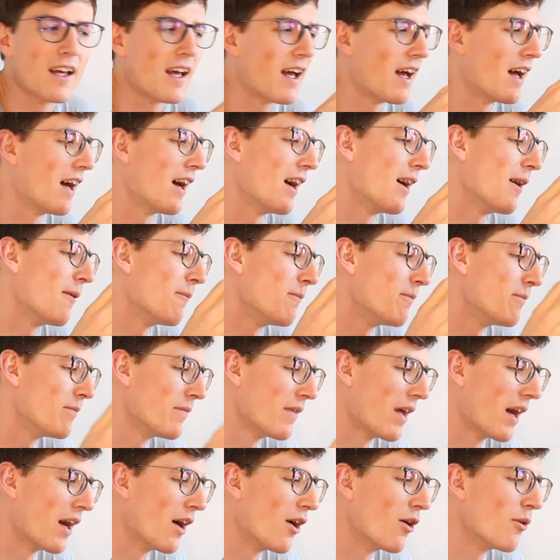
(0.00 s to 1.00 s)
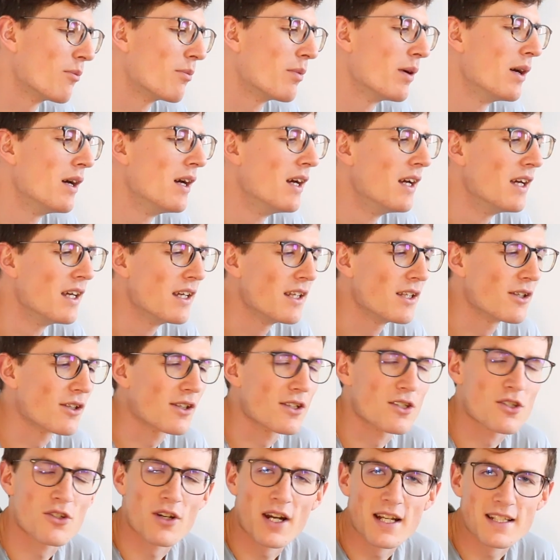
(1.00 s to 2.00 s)
I hope you
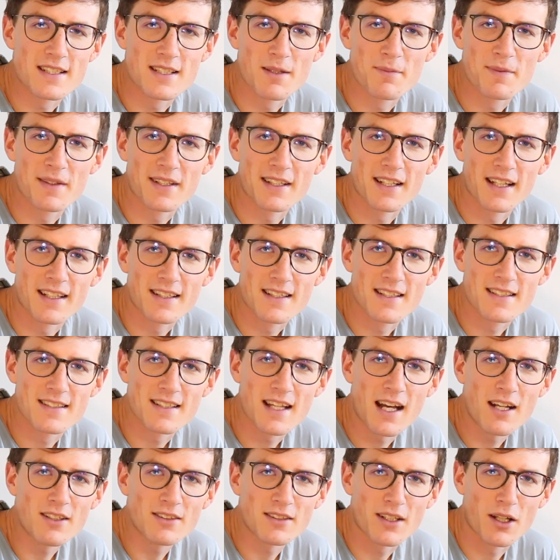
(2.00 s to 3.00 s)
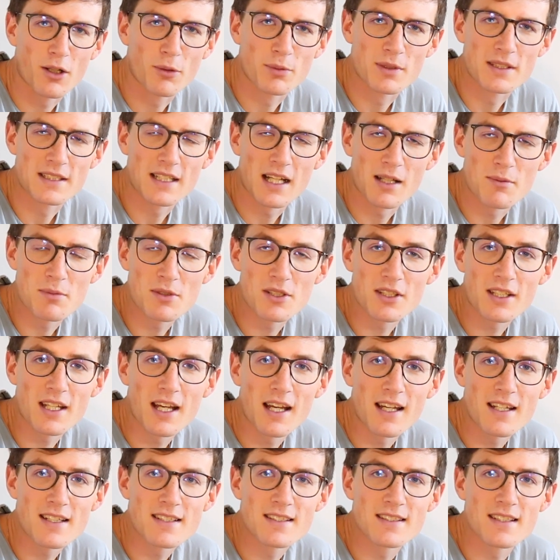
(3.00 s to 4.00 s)
can try something like this out. I hope this helps you
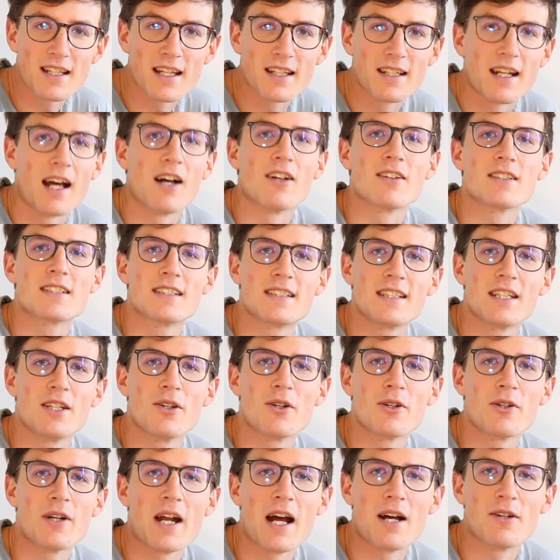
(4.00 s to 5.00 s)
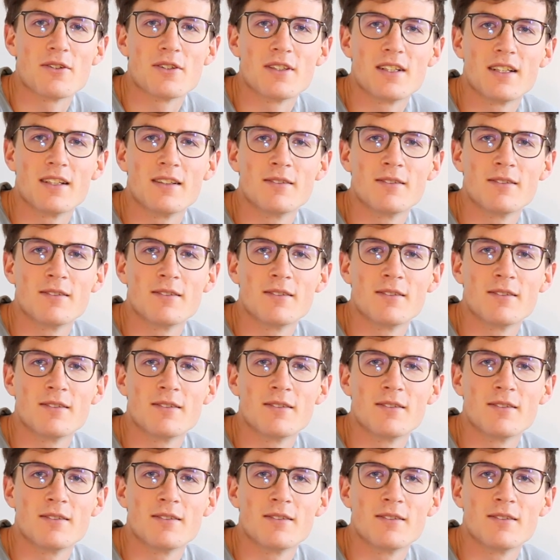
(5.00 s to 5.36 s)
guys, and I'll see you around.